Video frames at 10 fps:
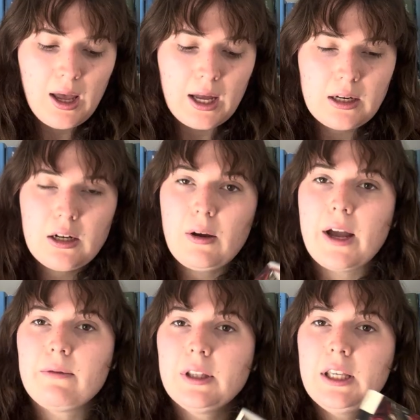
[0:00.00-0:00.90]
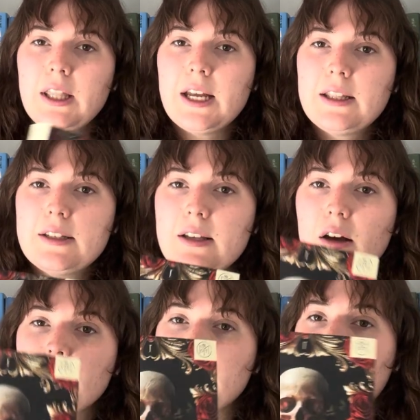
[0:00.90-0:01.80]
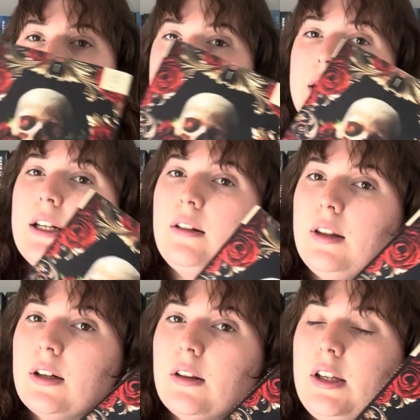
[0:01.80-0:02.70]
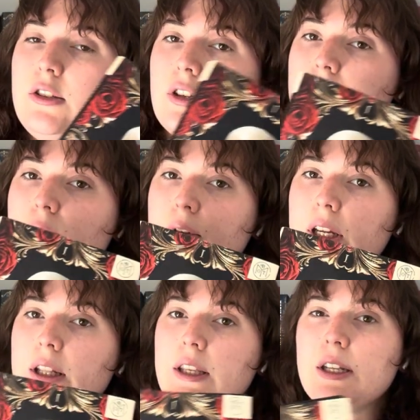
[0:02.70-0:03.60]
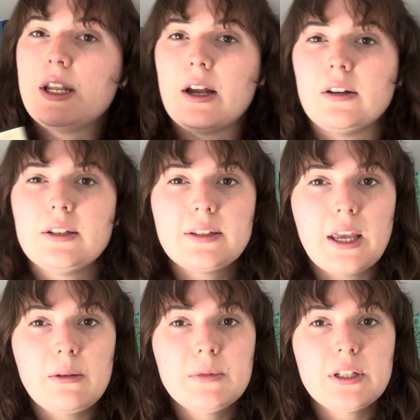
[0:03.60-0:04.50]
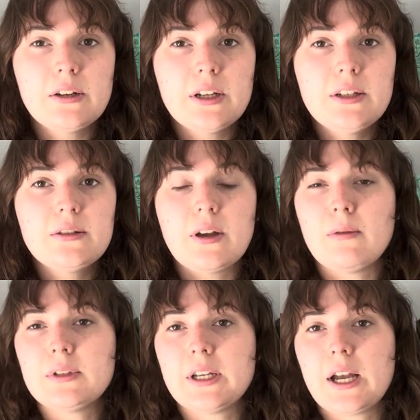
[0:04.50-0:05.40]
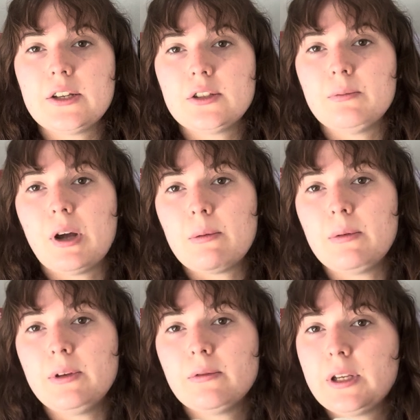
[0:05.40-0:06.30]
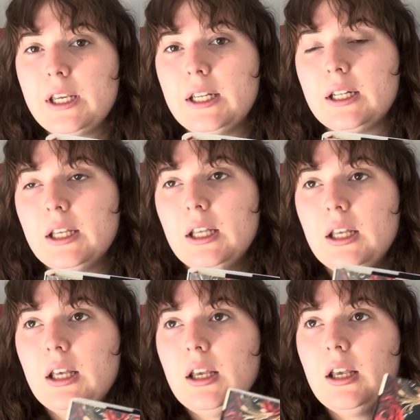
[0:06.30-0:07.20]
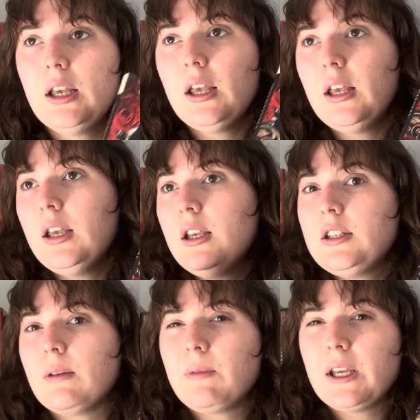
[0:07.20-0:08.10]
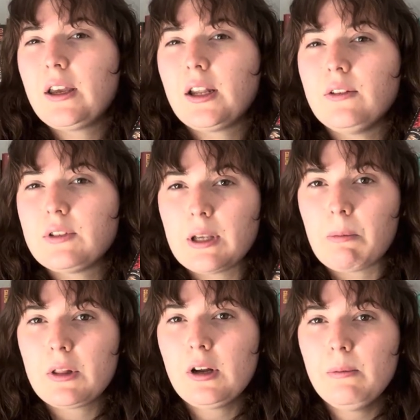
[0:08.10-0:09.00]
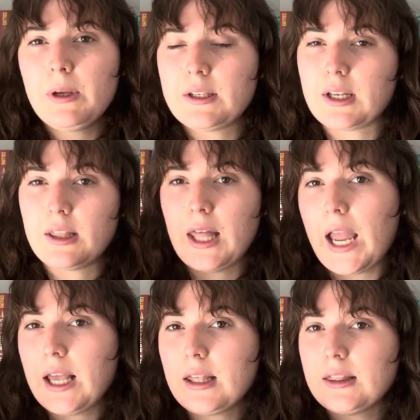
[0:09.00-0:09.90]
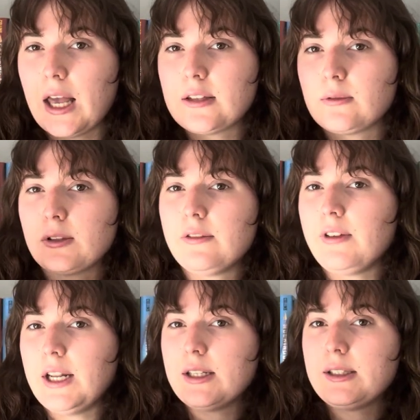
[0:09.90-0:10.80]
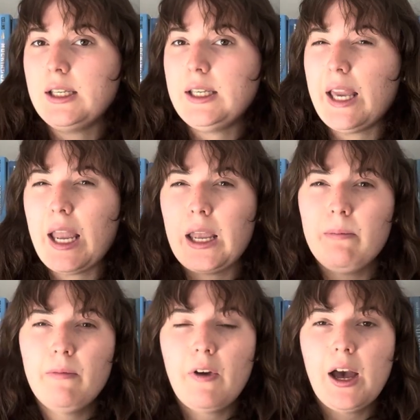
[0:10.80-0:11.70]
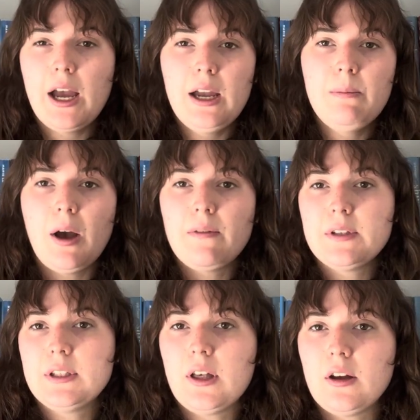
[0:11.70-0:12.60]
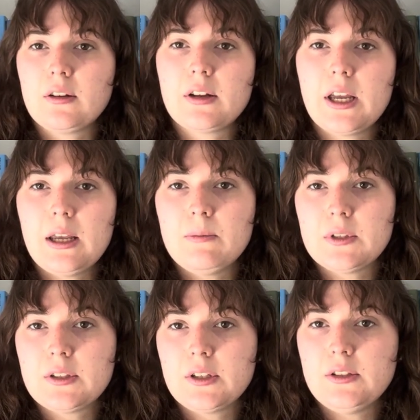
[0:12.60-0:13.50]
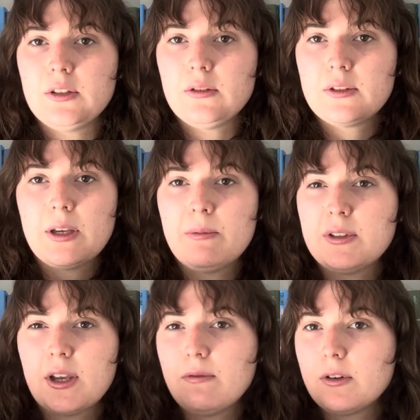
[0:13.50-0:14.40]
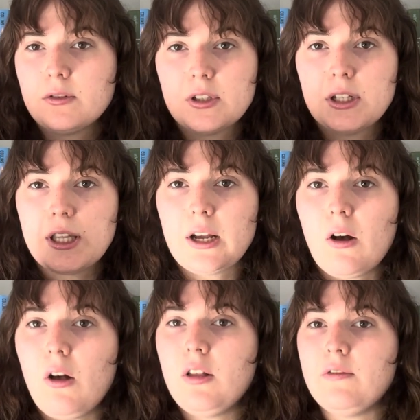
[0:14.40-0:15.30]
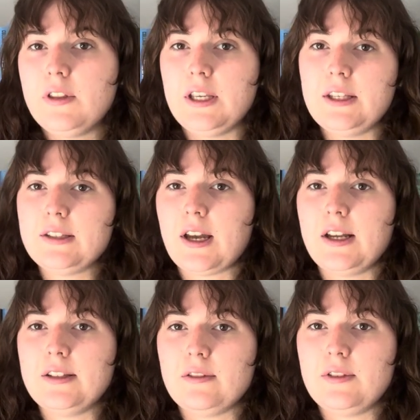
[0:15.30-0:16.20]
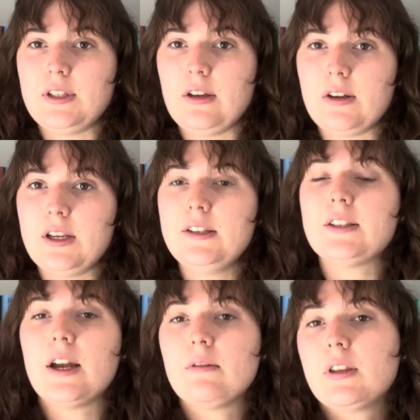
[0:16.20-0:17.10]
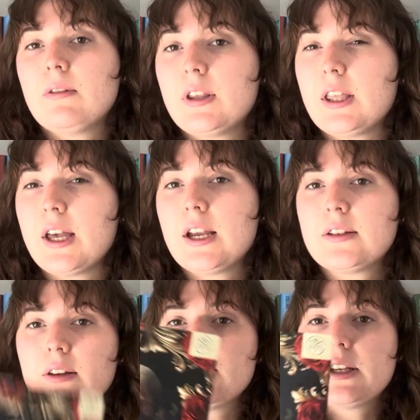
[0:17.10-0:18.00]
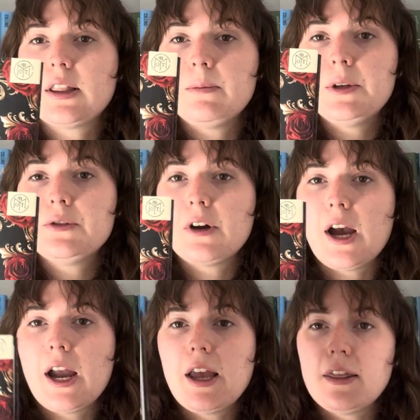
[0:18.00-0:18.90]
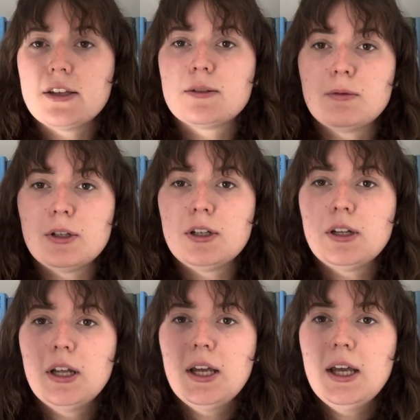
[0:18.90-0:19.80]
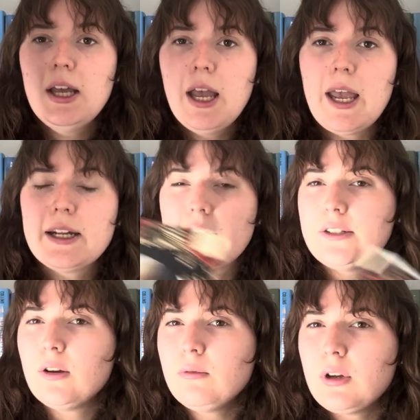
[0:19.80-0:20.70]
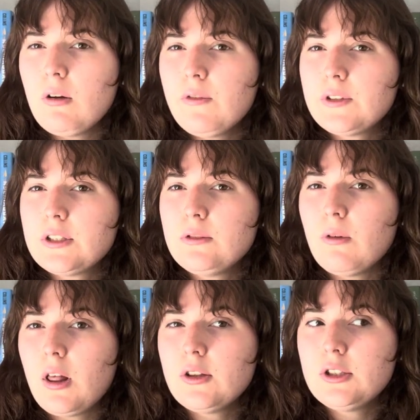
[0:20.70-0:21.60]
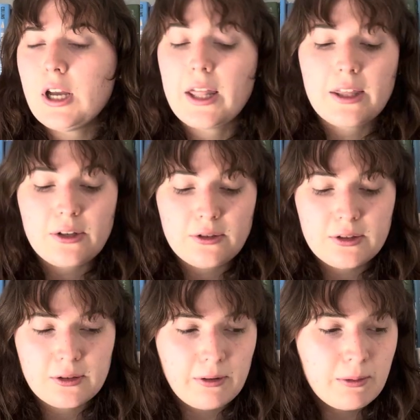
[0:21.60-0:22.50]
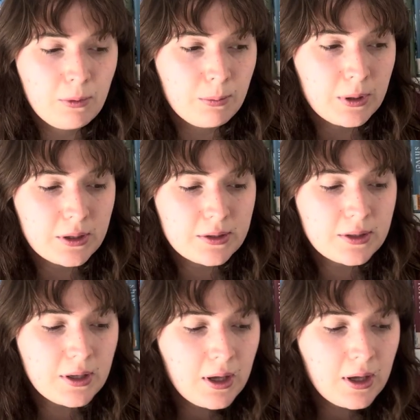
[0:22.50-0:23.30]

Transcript: I don't know, I really like this cover. I did literally just read the Inheritance Game series, so I was like, I should probably read something kind of similar because I like that sort of fantasy game vibe. Obviously the Hunger Games is good too, same with Divergent. Like all of these kinds of series I really like, so I was like, let me try this one. And I don't know if it's a duology. I think she's gonna write more books.